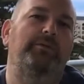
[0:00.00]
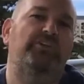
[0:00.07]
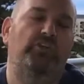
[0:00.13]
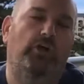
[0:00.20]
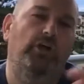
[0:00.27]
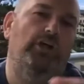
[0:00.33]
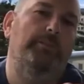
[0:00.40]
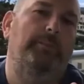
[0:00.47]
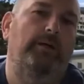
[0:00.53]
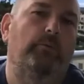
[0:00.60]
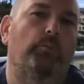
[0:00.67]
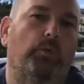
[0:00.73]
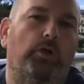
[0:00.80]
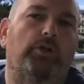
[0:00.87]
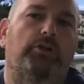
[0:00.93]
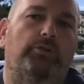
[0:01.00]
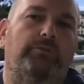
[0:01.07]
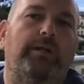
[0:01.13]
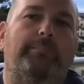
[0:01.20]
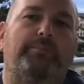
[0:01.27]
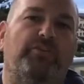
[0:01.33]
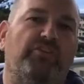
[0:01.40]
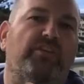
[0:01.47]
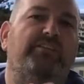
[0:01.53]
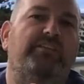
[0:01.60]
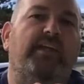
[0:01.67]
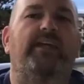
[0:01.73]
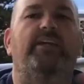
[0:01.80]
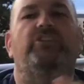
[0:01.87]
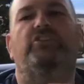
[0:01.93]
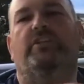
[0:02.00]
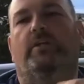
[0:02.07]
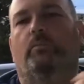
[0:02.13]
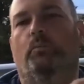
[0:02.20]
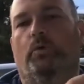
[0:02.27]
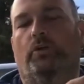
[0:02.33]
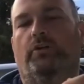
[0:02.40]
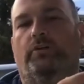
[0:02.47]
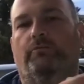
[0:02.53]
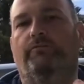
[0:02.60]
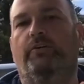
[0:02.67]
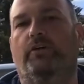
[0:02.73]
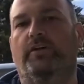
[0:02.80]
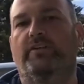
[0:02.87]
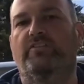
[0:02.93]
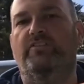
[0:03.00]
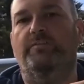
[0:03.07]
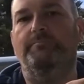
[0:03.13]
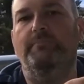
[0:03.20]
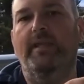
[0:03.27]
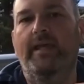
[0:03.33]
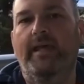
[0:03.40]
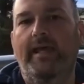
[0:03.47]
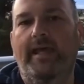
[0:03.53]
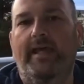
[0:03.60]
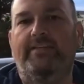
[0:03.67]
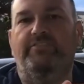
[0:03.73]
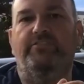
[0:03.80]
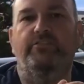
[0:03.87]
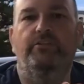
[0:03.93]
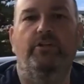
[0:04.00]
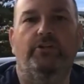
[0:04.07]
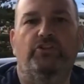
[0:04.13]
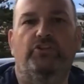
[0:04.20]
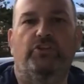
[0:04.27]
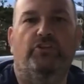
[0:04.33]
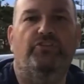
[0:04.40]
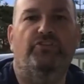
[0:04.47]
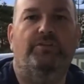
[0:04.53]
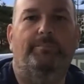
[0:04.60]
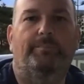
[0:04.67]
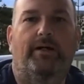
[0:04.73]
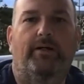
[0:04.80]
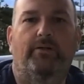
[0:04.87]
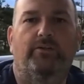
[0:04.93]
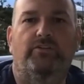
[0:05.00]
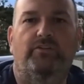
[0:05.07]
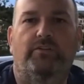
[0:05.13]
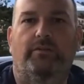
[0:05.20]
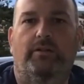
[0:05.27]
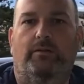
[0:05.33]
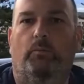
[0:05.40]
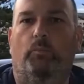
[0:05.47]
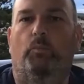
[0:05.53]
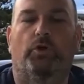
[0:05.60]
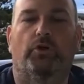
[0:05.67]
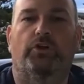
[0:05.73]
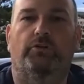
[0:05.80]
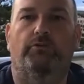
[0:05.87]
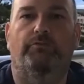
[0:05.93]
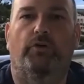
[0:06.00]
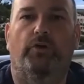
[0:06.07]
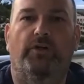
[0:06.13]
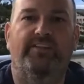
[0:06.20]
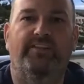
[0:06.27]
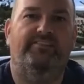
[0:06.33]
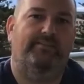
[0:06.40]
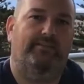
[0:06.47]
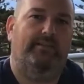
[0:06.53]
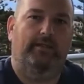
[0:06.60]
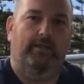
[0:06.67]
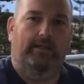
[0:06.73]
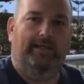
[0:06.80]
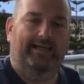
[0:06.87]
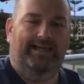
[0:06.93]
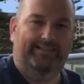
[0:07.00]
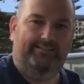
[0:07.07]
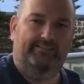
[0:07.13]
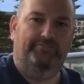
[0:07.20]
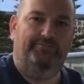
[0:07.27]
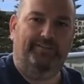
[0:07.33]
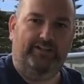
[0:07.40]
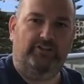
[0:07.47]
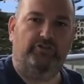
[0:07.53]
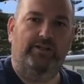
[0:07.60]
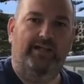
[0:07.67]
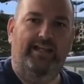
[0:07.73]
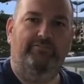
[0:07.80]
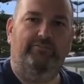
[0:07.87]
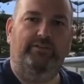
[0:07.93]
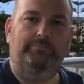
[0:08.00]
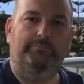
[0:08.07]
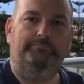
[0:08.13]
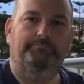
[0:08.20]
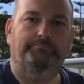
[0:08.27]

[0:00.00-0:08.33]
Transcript: talk about worker representation and worker voice, it's not just about worker voice at the factory level